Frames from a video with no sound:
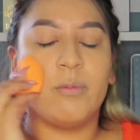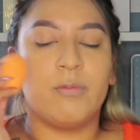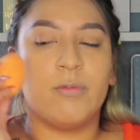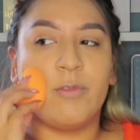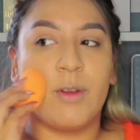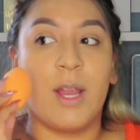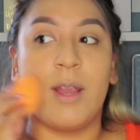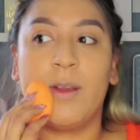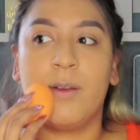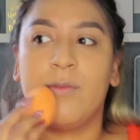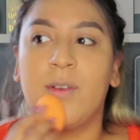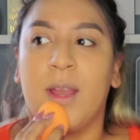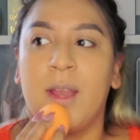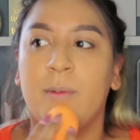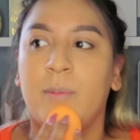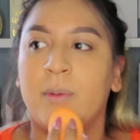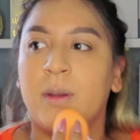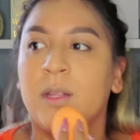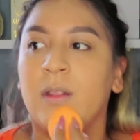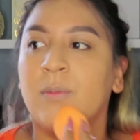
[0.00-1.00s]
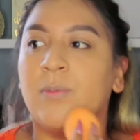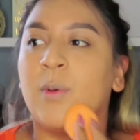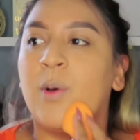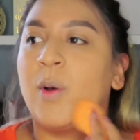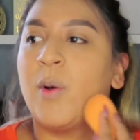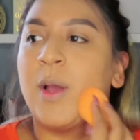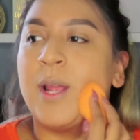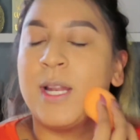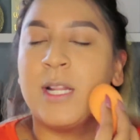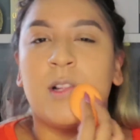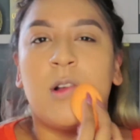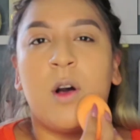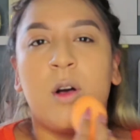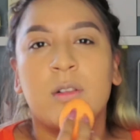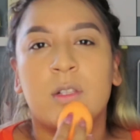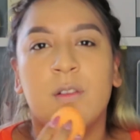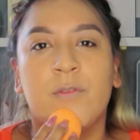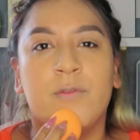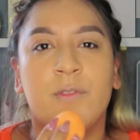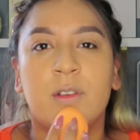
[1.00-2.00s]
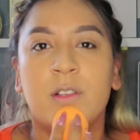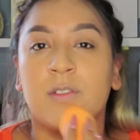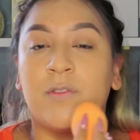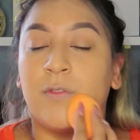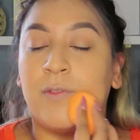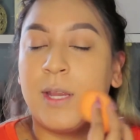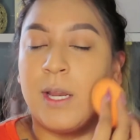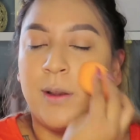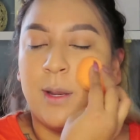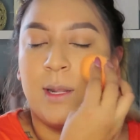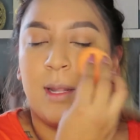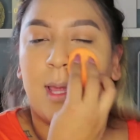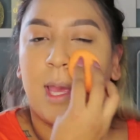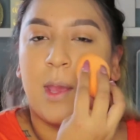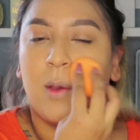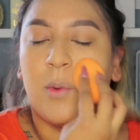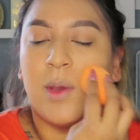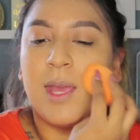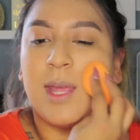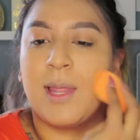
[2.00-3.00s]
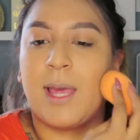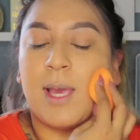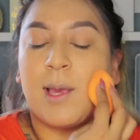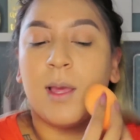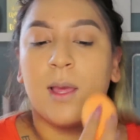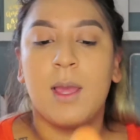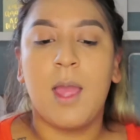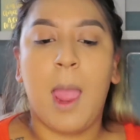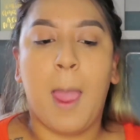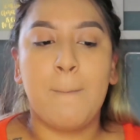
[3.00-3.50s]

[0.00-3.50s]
very breathable, and it also feels very lightweight. Like,